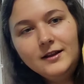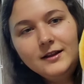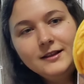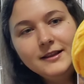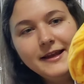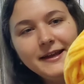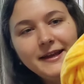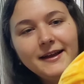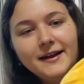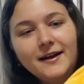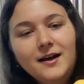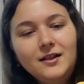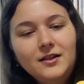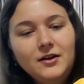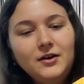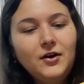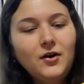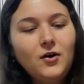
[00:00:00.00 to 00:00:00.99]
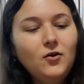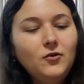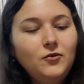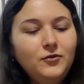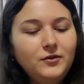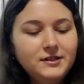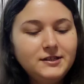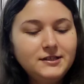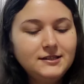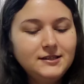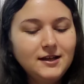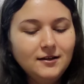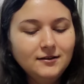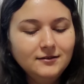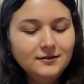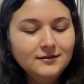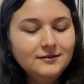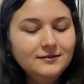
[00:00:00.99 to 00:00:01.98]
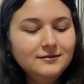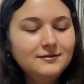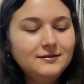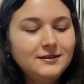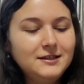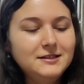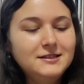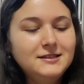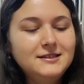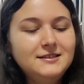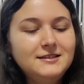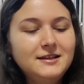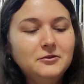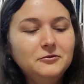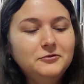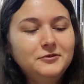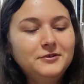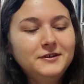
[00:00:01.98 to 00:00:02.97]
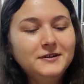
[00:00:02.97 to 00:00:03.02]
Like color of a sun itself.